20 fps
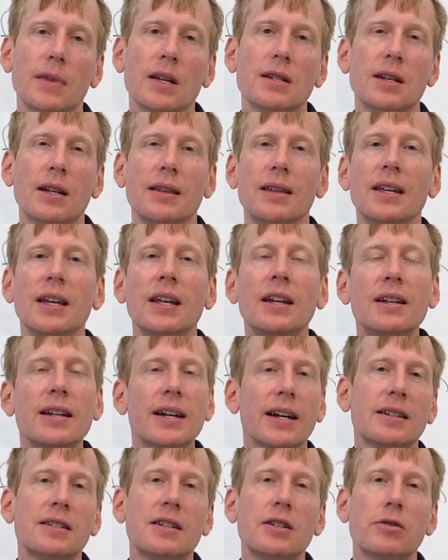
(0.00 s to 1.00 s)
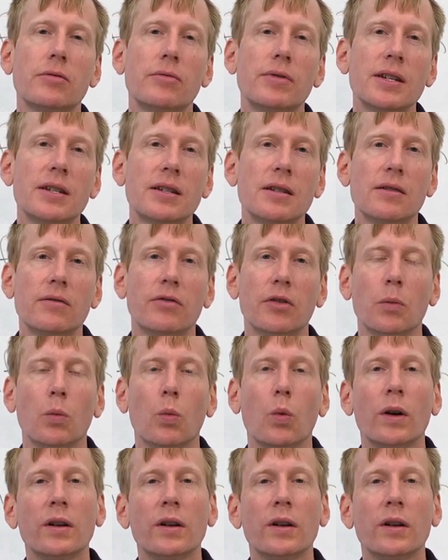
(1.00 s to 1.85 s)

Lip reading: Say the index has risen from